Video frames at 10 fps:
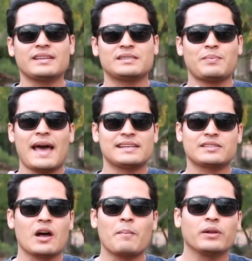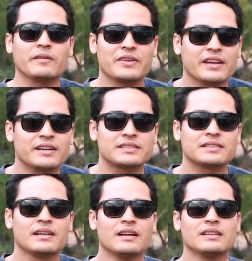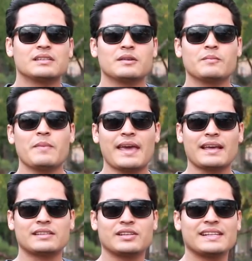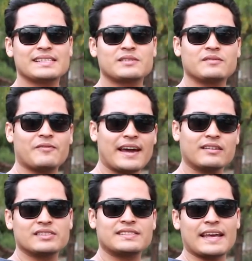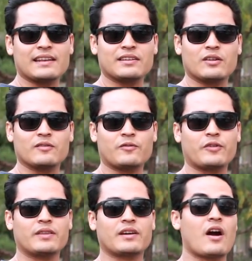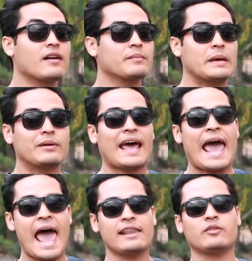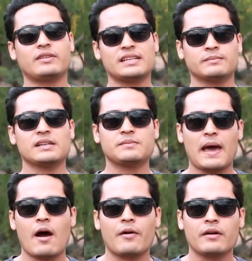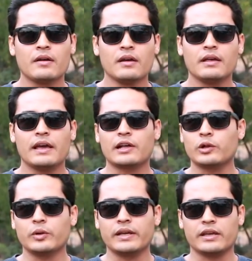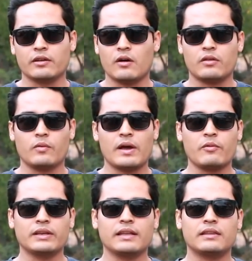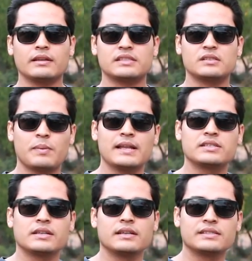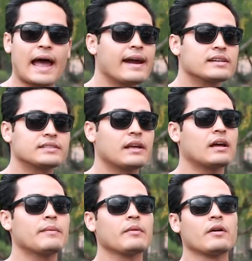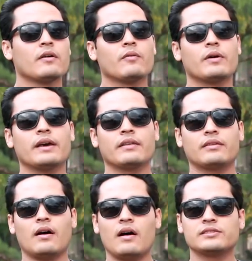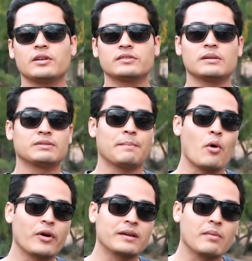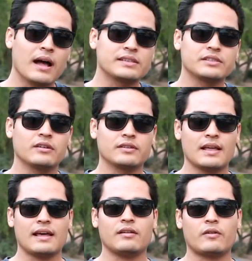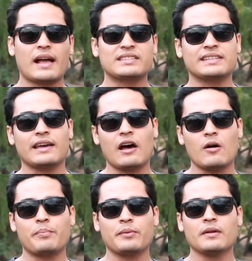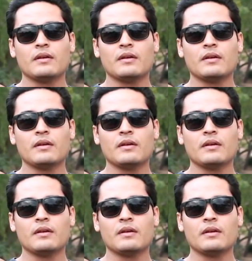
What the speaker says: these past couple of years to make it to this final state, you know, for the car to be able to handle this much power, including, you know, the way we did the suspension and tire setup, with also some supporting mods, you know, that will actually help